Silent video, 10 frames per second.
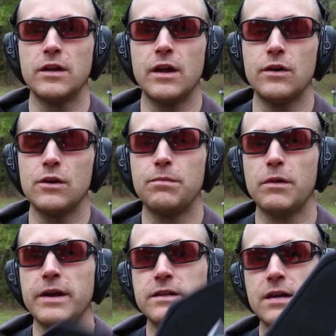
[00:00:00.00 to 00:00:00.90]
carrier
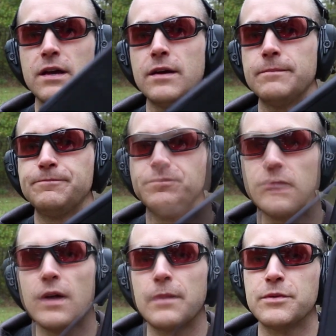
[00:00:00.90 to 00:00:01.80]
plate.
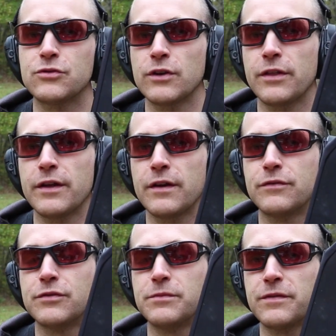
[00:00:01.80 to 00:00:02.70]
I've been trying to think
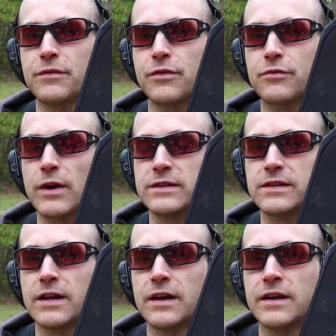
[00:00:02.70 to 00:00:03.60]
of some different threats